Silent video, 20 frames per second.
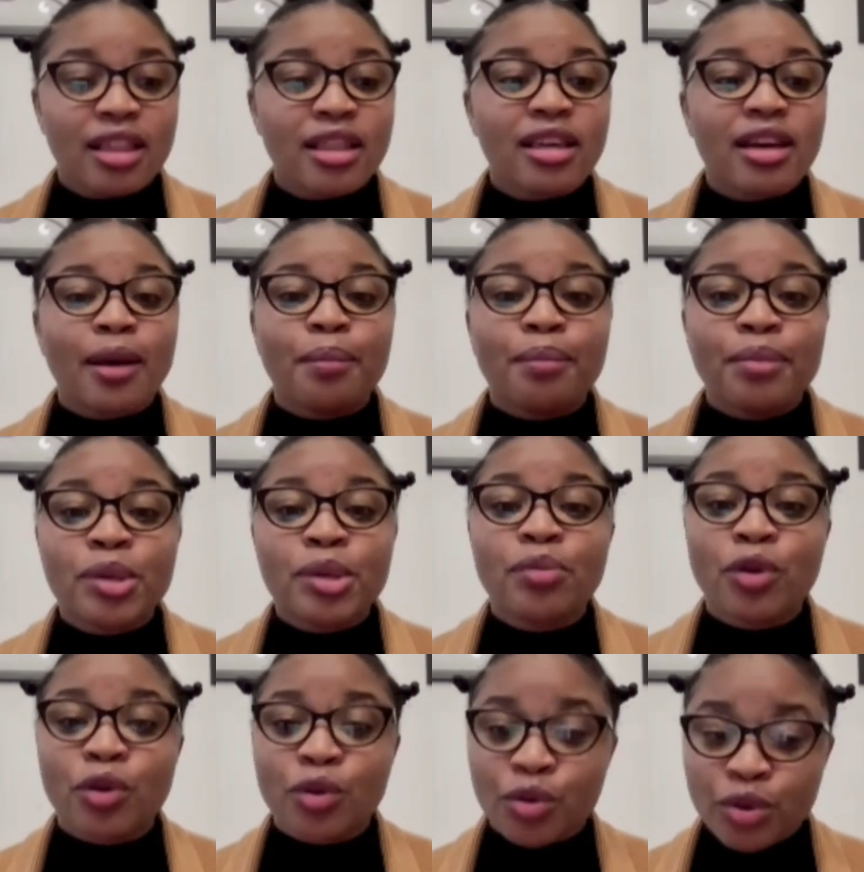There are
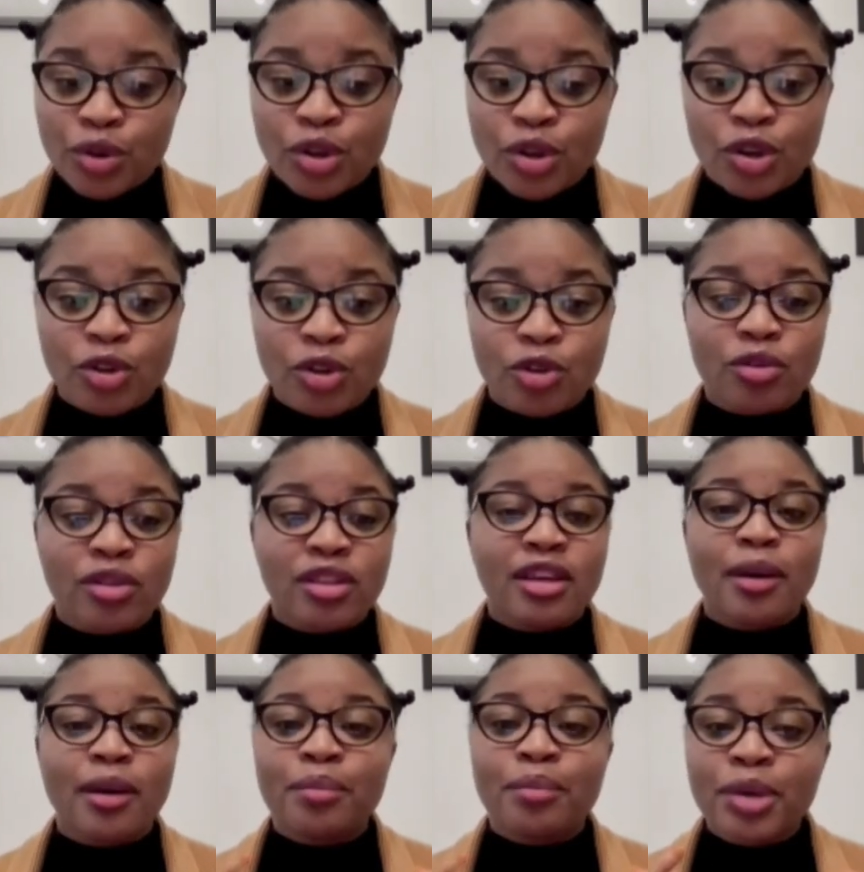people who grew you.
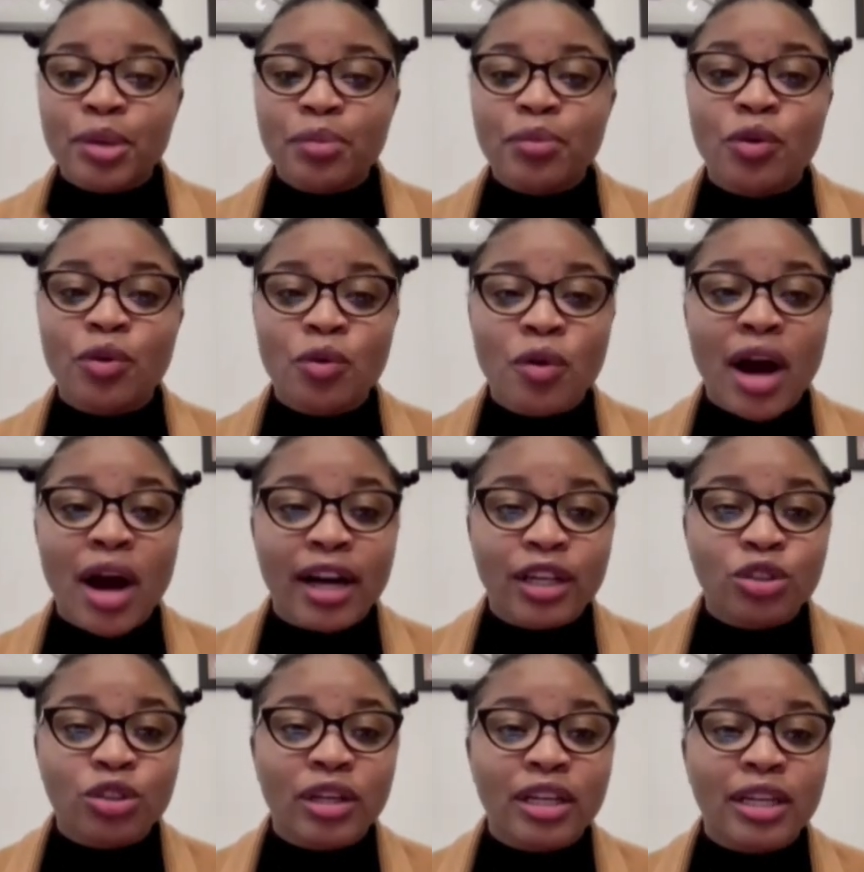There are people who
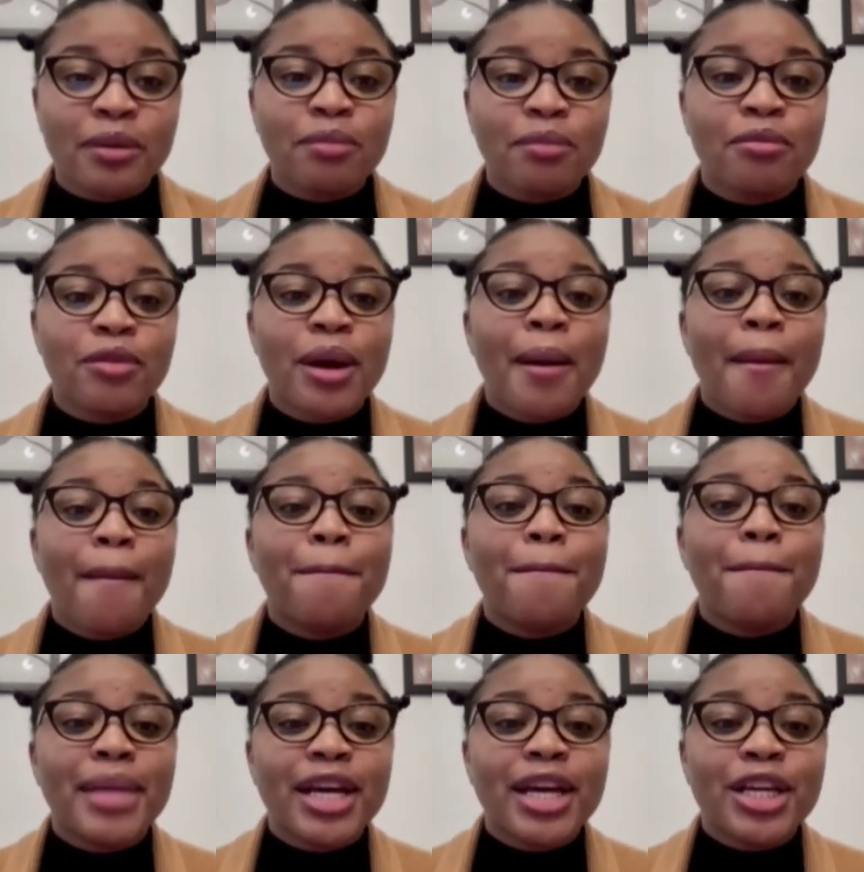actually
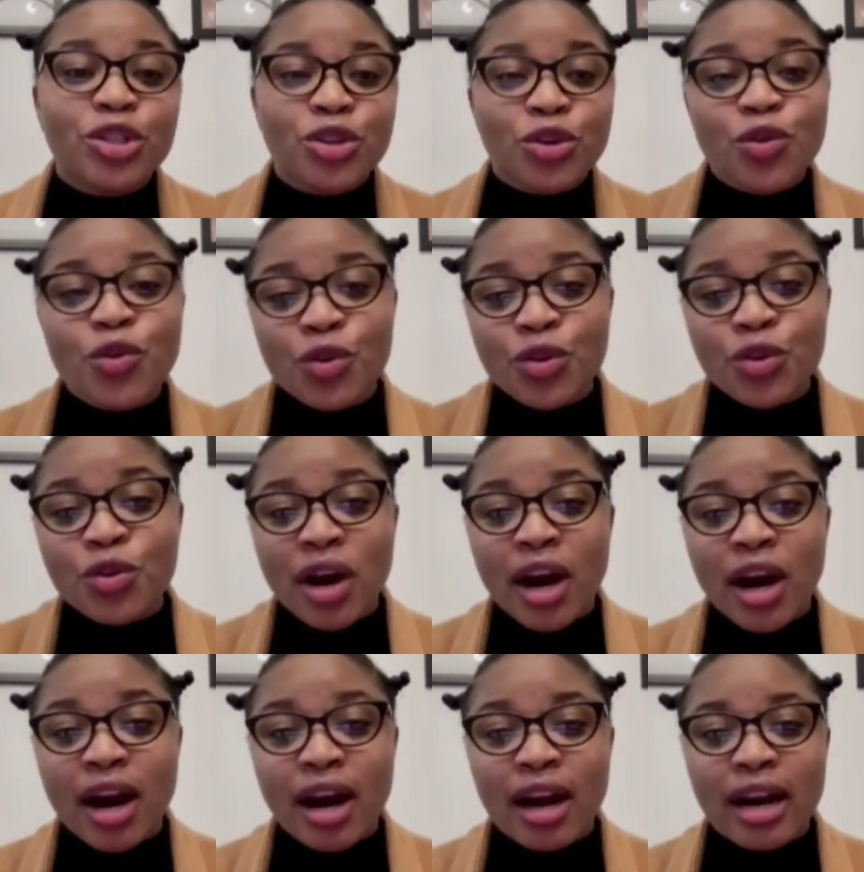made you who you
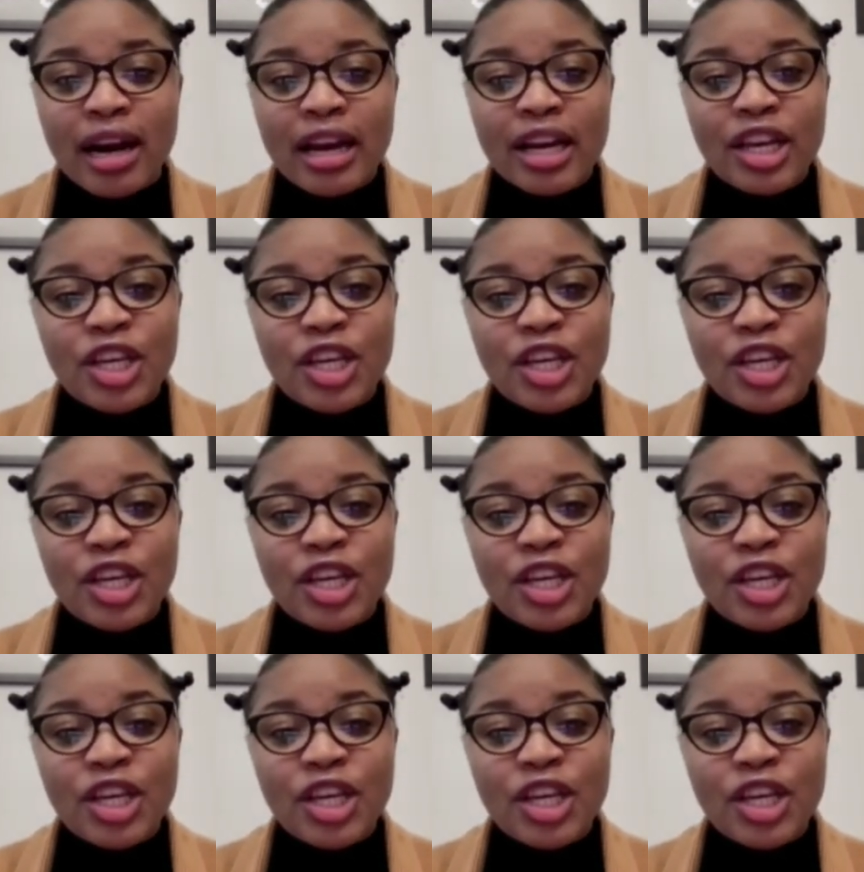are.